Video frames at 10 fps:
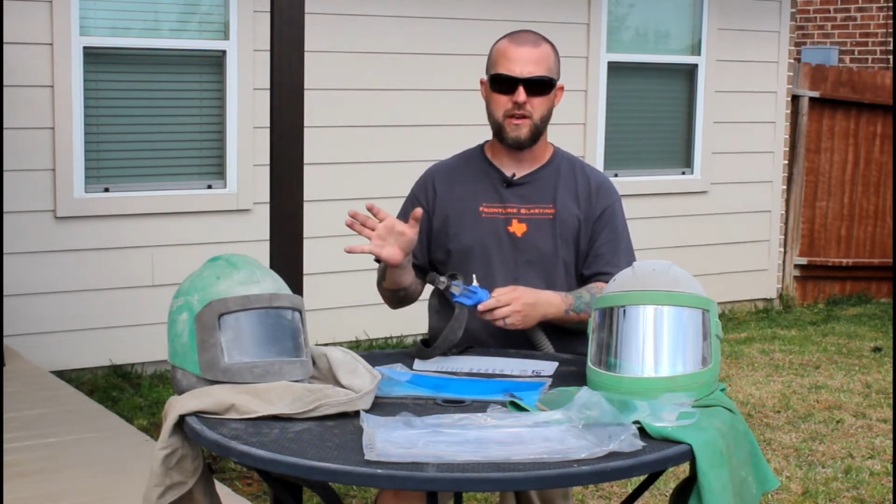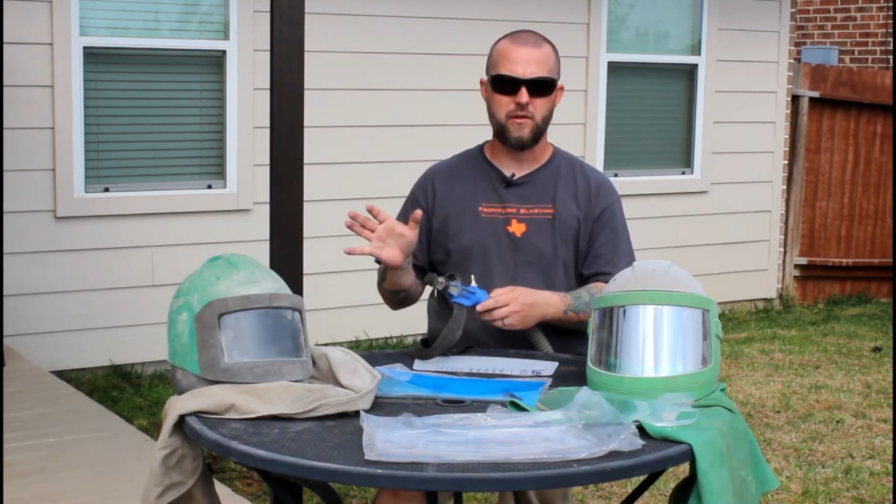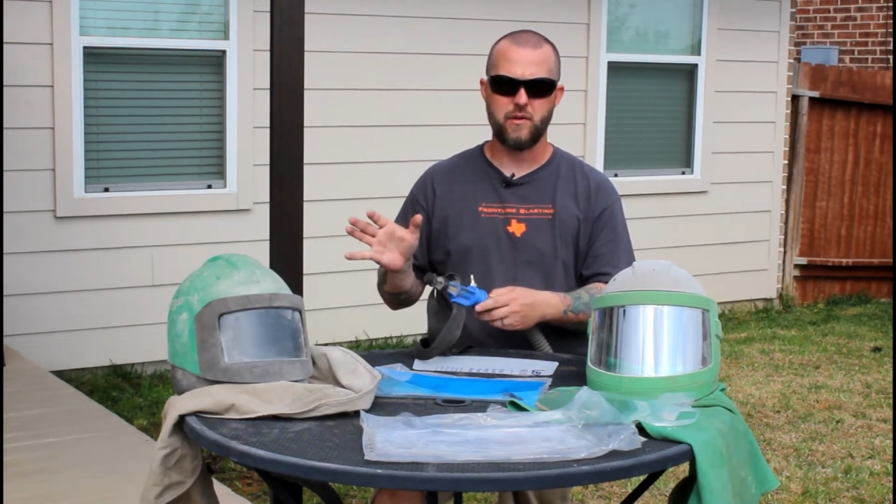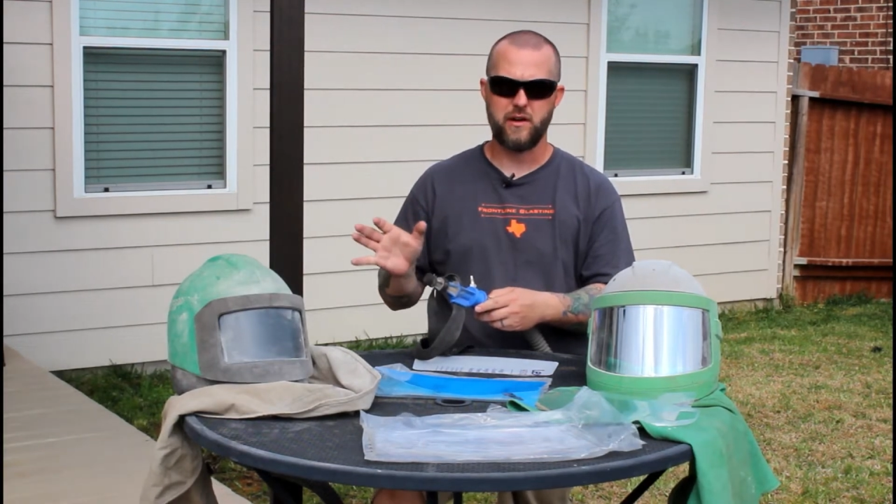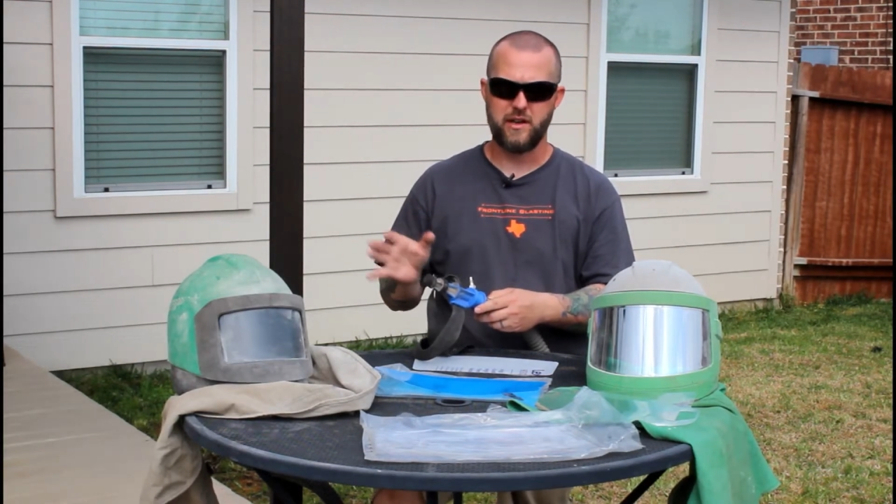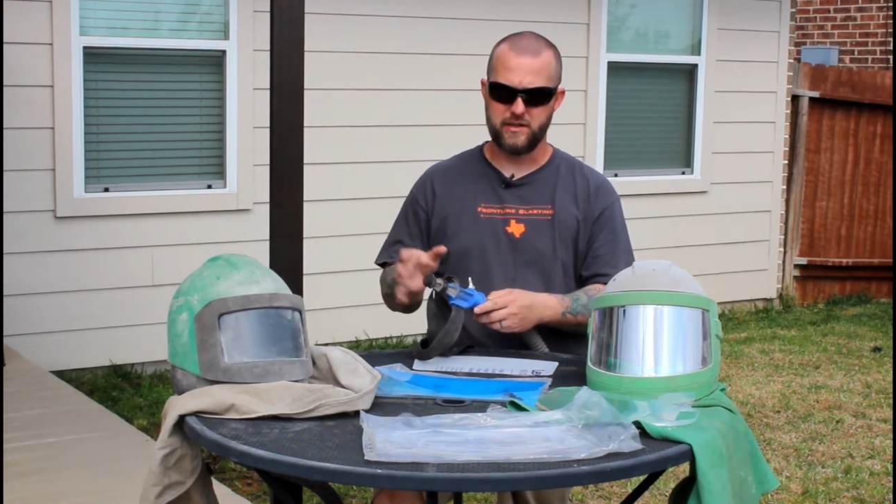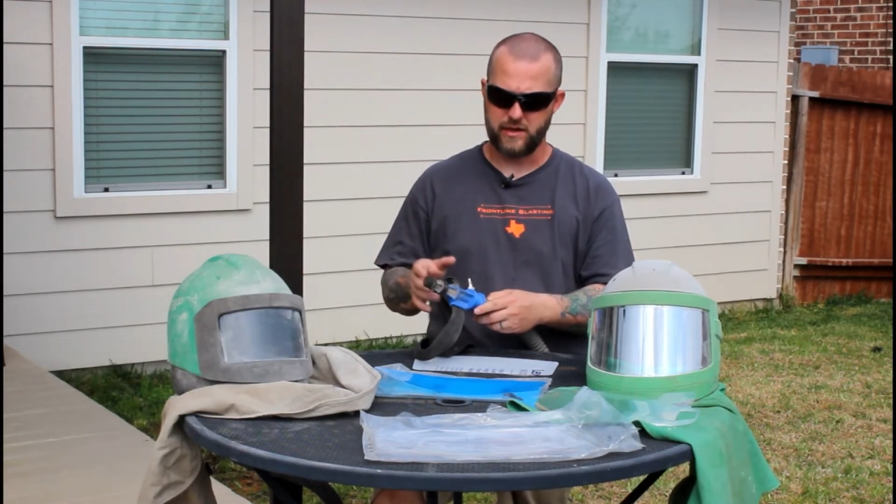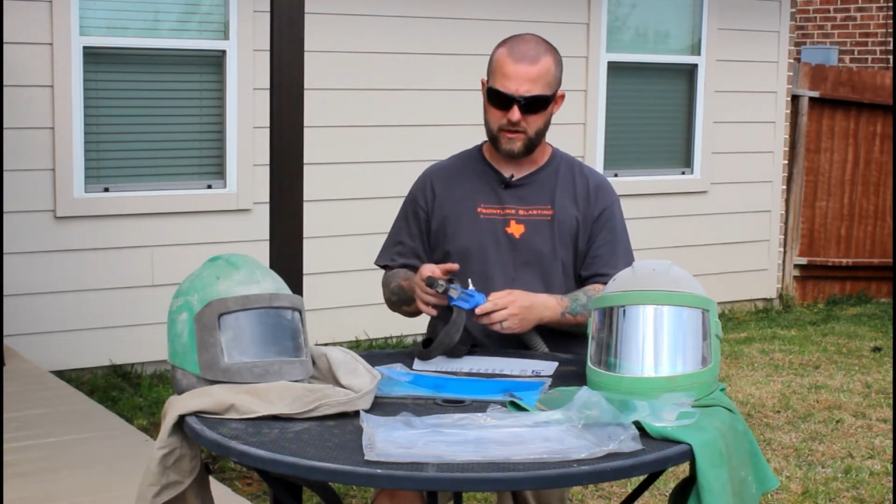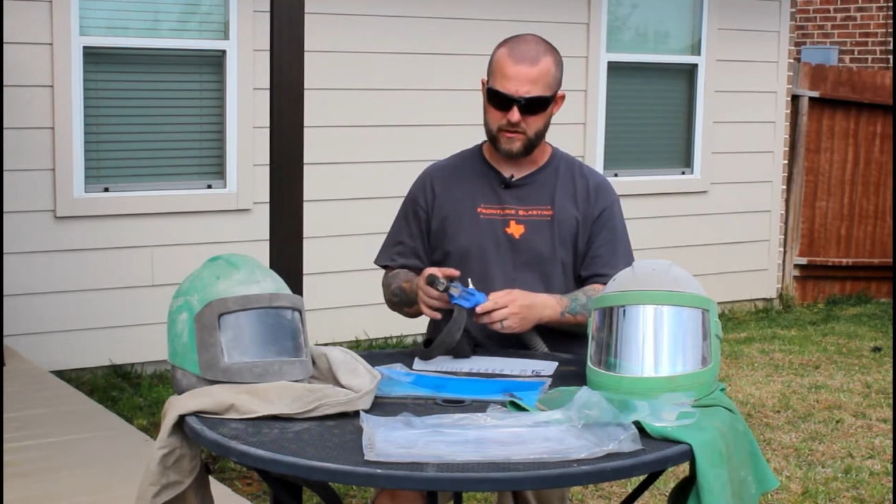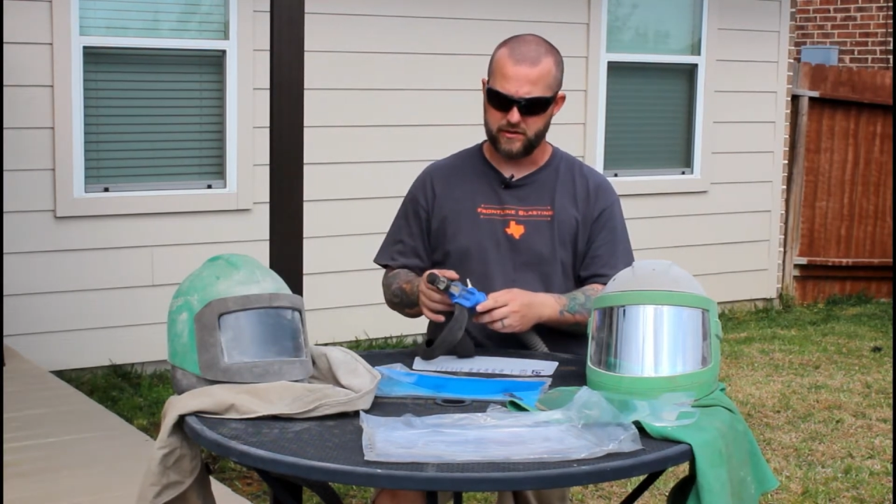anywhere in
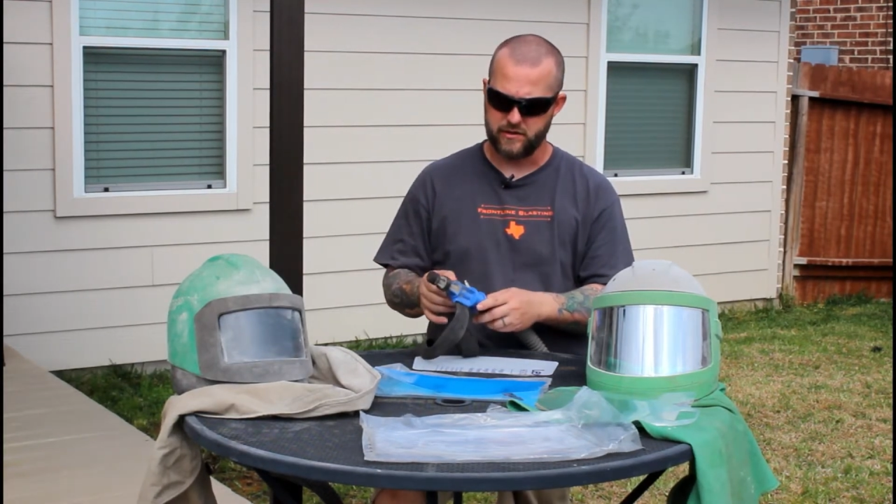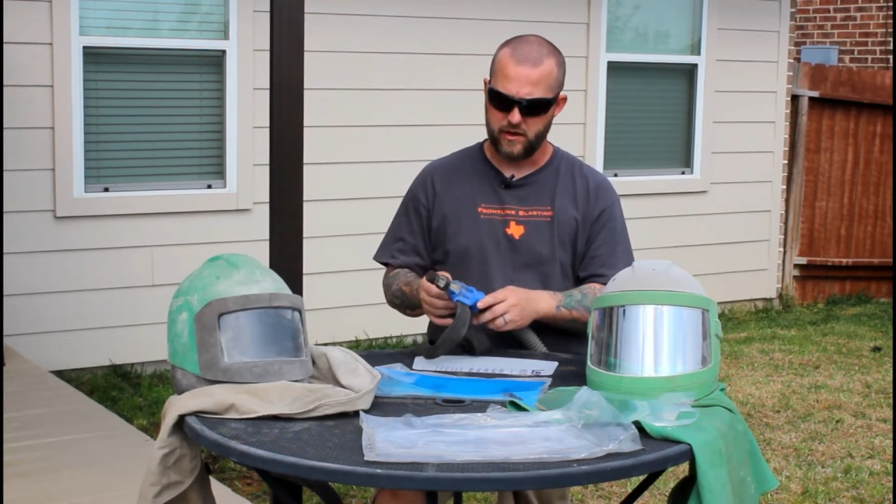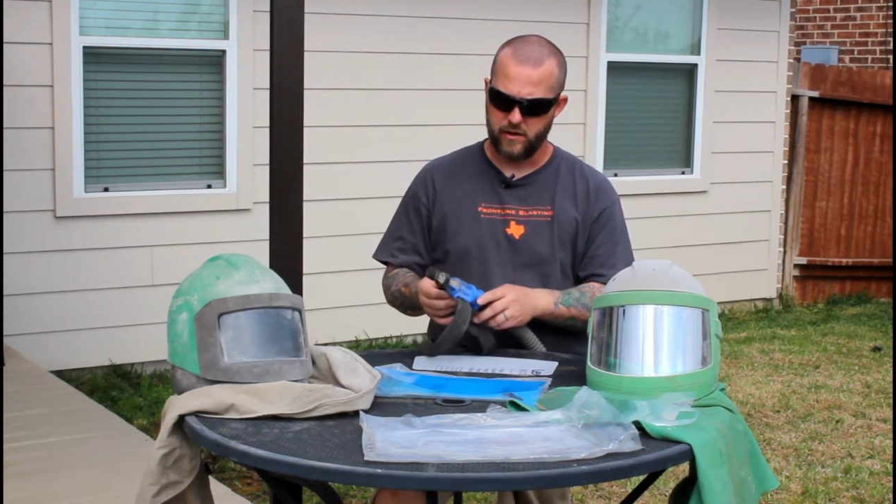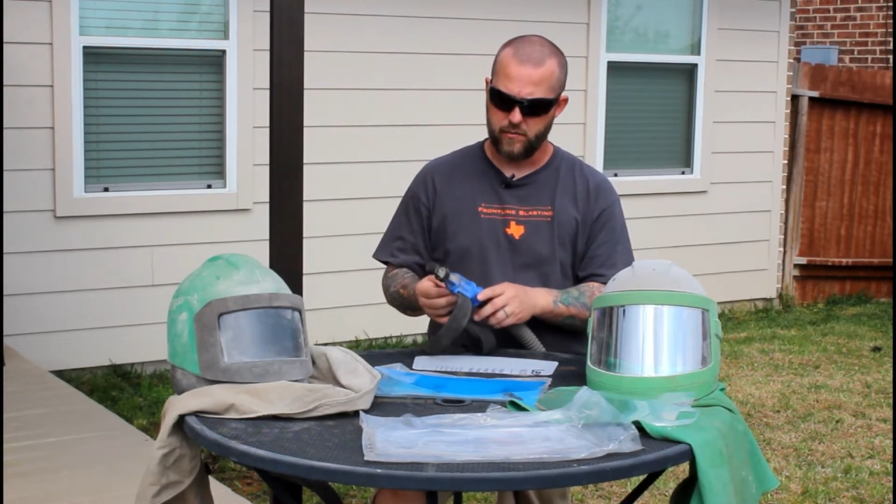Texas